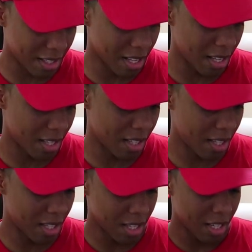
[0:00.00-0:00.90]
is it.
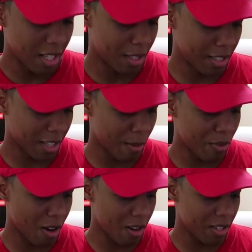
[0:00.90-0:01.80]
This
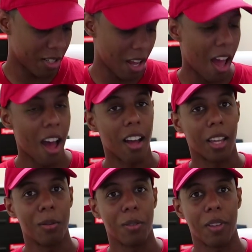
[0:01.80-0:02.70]
come charged. Uh,
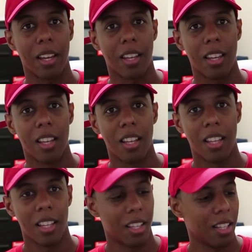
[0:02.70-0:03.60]
it comes with like,
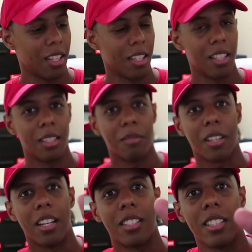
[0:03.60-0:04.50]

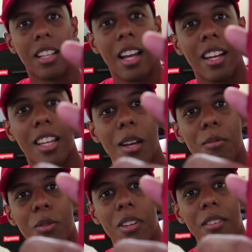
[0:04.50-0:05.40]
so you guys see that. It
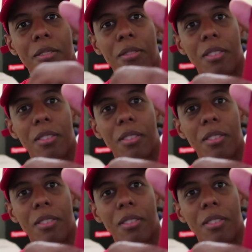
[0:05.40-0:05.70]
comes with